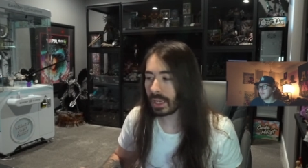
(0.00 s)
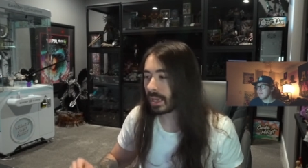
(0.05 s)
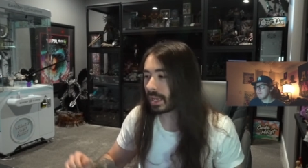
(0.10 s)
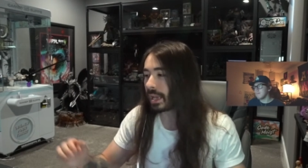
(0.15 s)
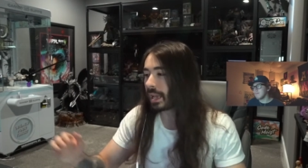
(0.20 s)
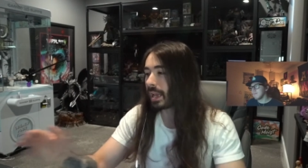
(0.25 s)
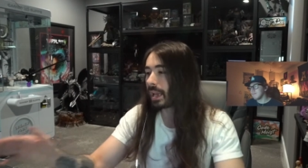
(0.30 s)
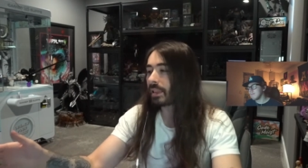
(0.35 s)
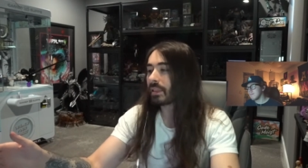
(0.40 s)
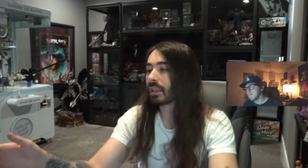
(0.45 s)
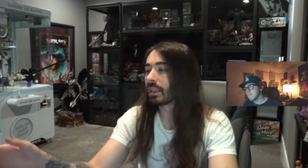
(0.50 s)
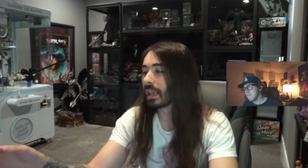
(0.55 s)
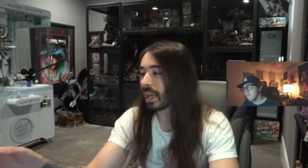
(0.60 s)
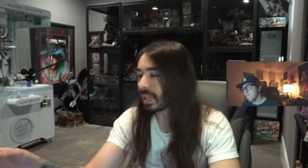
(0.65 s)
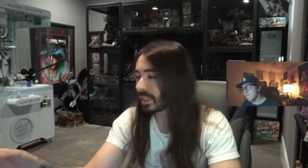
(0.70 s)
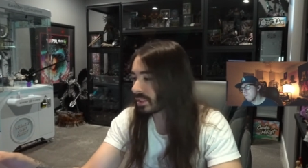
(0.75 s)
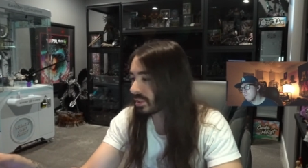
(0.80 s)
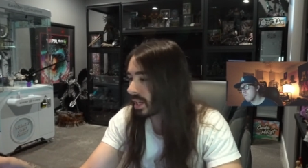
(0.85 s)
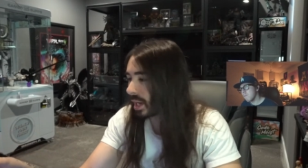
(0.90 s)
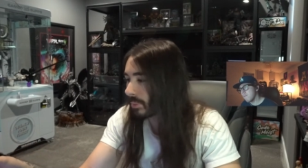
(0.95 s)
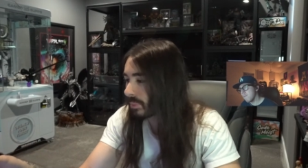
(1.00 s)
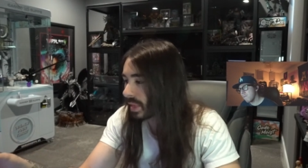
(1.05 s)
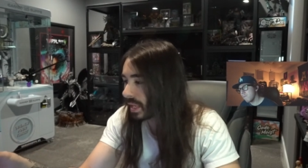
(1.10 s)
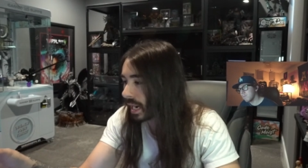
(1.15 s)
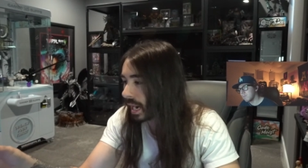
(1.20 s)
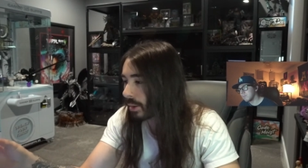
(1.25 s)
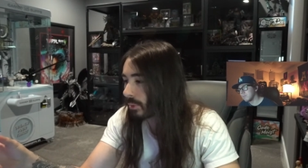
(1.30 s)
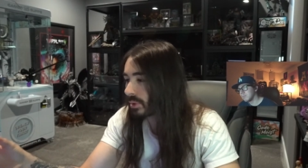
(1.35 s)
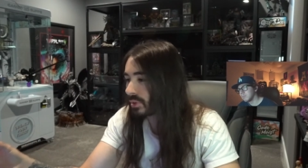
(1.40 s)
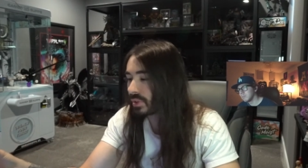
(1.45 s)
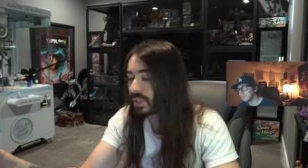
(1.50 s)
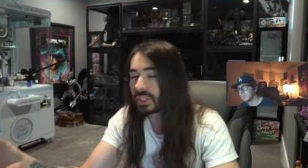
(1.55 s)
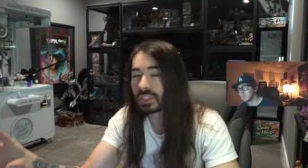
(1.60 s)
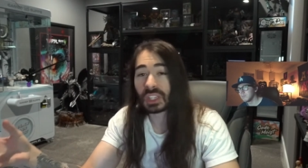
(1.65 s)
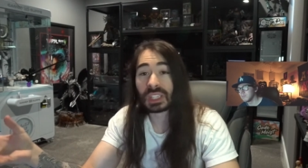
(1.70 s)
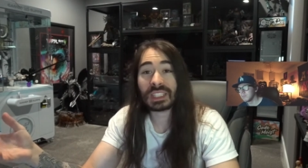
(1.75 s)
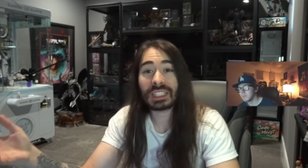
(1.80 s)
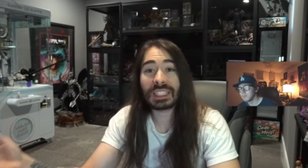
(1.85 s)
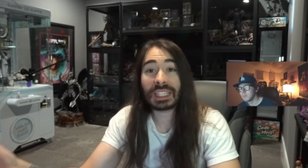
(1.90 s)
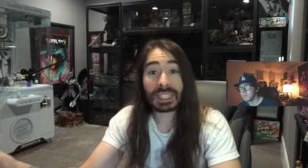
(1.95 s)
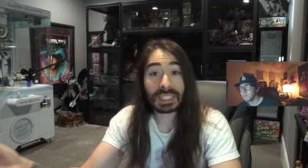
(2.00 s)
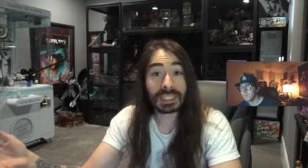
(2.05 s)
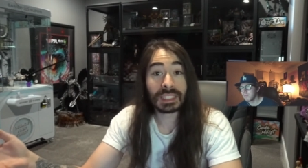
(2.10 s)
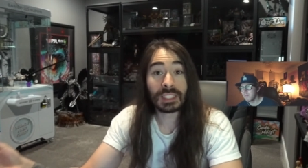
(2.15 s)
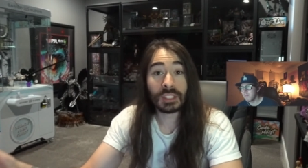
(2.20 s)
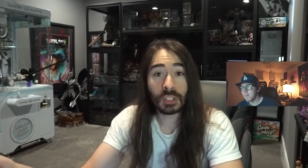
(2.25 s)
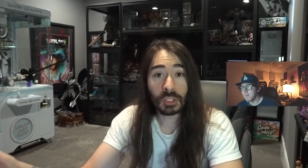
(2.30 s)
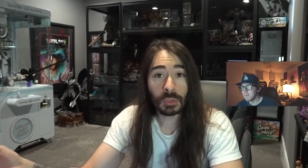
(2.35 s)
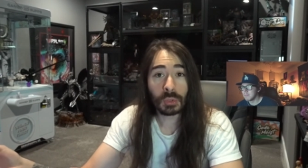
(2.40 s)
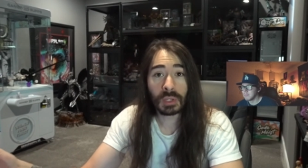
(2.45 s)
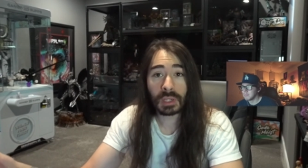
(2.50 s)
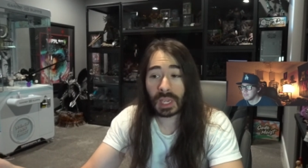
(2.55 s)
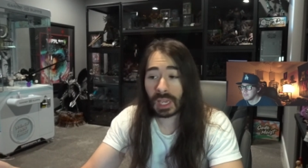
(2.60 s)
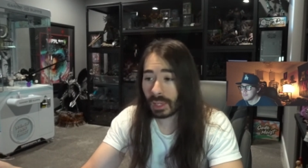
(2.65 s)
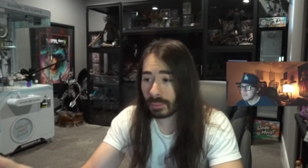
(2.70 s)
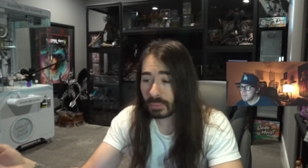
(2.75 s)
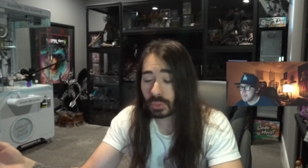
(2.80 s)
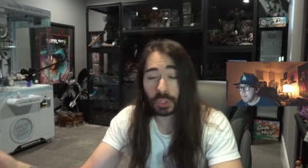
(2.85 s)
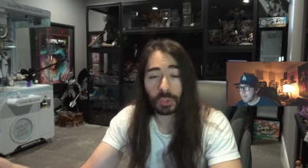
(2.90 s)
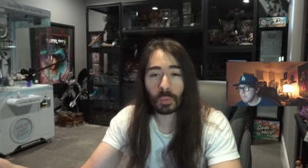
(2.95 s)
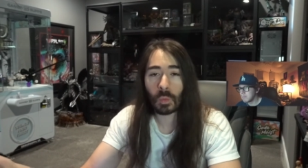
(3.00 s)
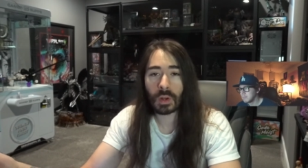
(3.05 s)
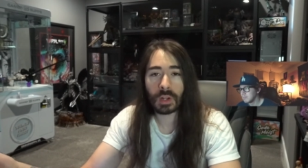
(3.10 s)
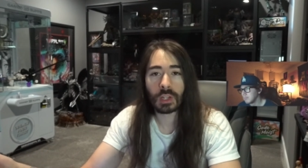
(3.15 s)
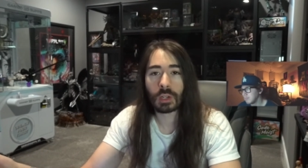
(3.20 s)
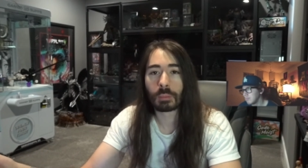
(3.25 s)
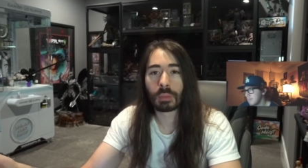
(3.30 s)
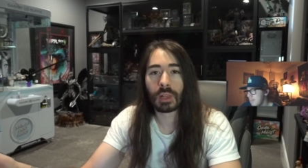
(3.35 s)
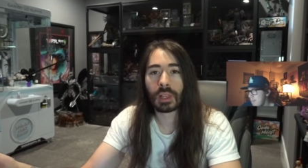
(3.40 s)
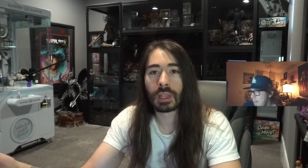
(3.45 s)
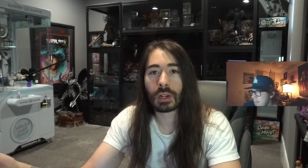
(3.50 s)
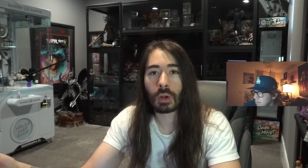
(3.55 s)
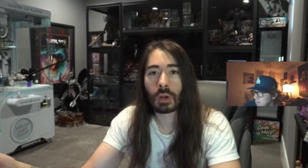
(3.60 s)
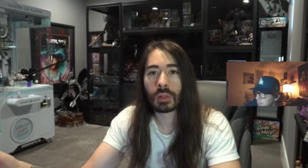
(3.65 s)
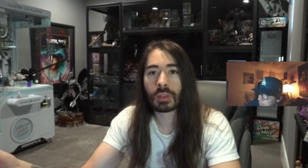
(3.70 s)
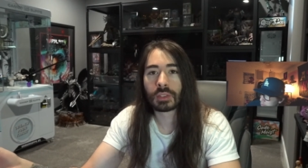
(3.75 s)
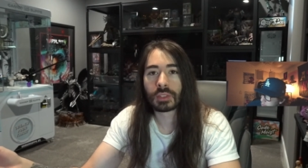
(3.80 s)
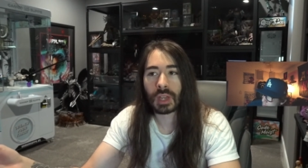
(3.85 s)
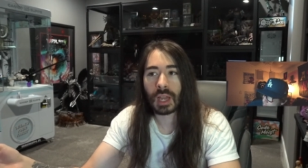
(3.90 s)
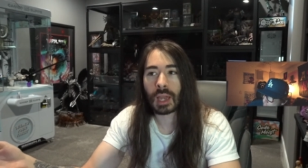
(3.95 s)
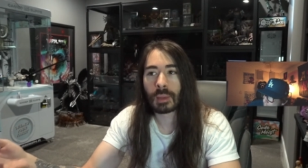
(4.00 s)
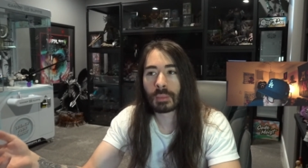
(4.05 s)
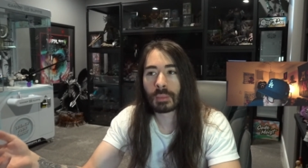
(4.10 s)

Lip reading: And the last time that I was this addicted to a game, just wanting to play it all the time,